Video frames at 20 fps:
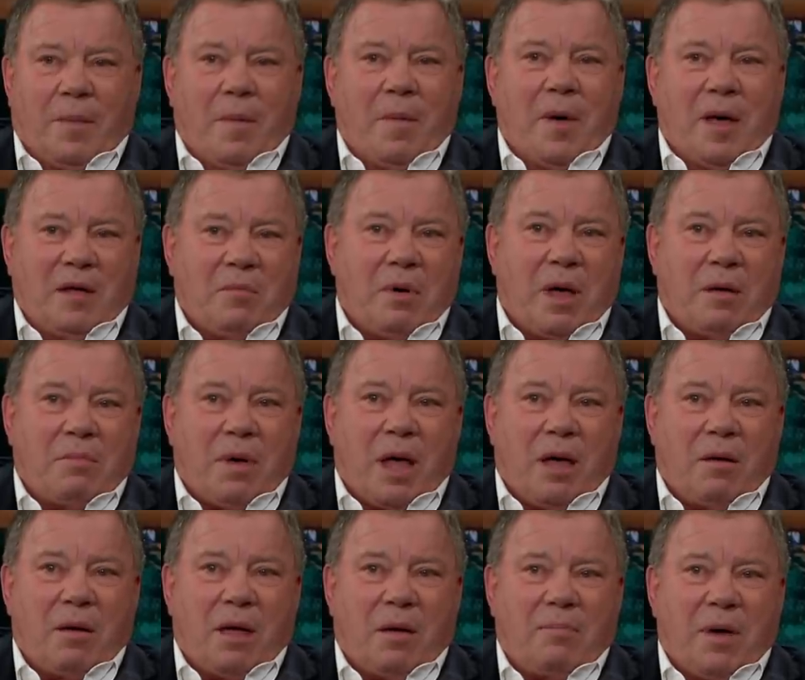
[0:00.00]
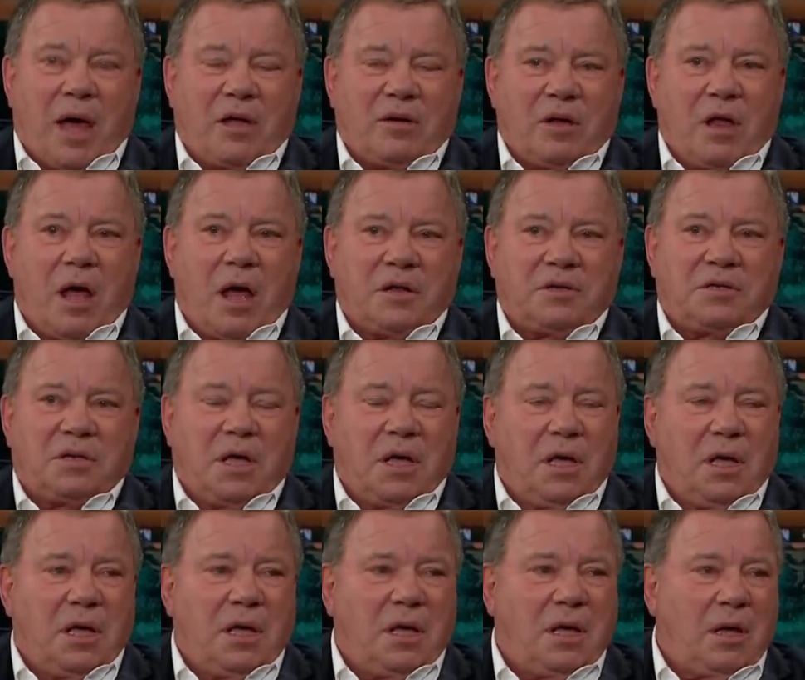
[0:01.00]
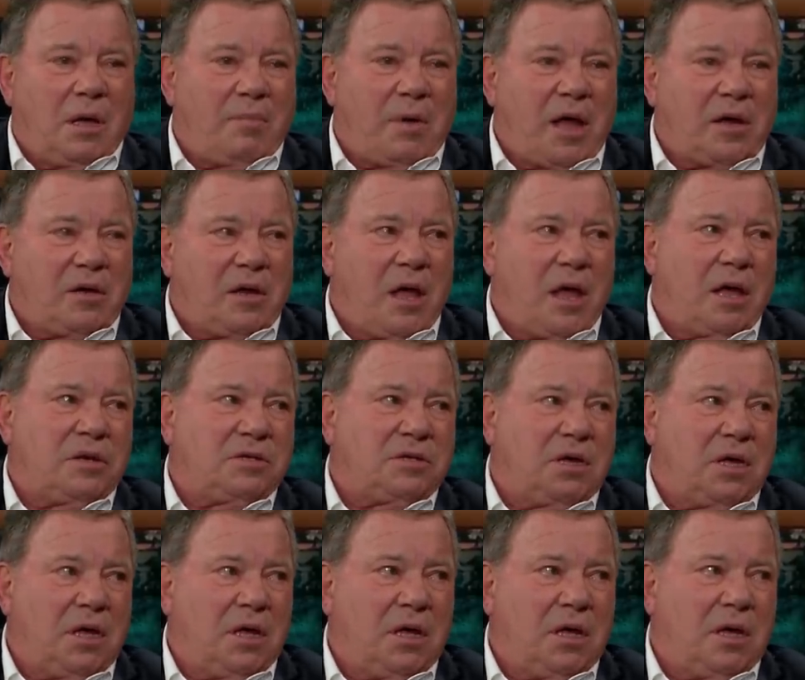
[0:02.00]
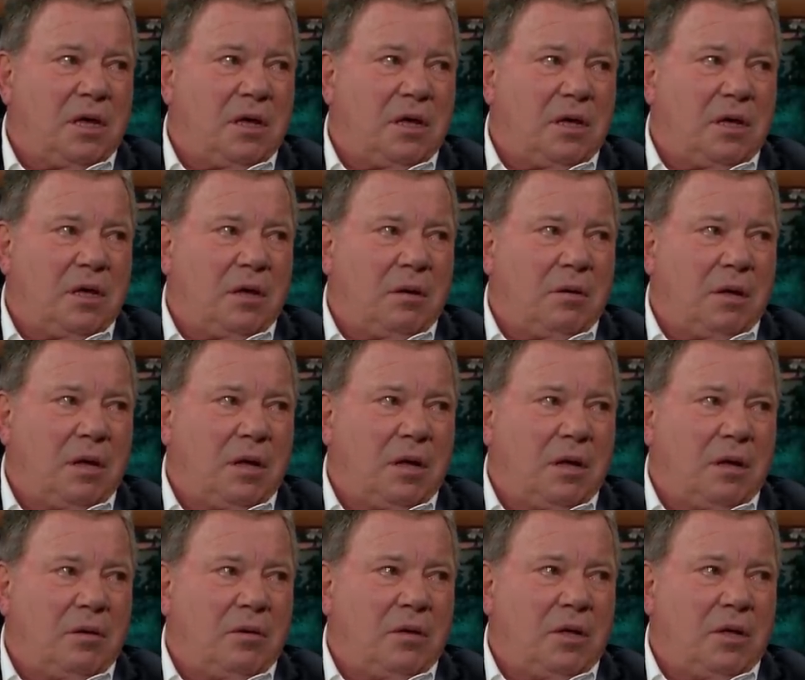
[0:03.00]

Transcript: about about, uh, uh, about not uh, about not. Uh, uh, uh.